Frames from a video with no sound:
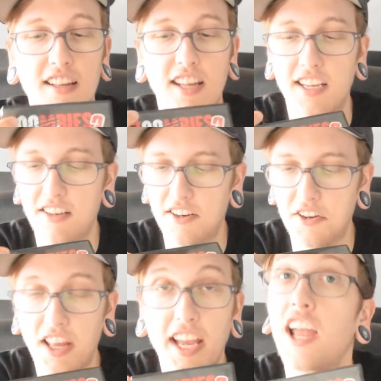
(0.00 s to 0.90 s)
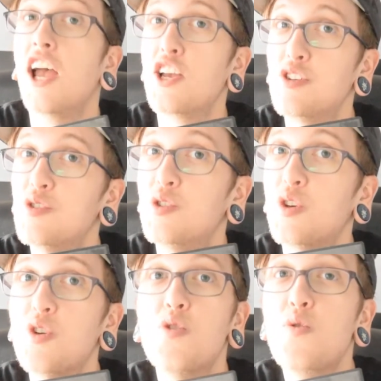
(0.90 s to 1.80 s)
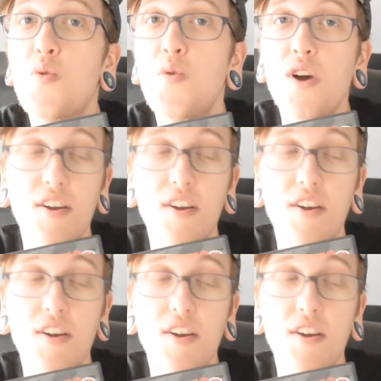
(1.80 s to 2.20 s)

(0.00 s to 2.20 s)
Like, like zoo.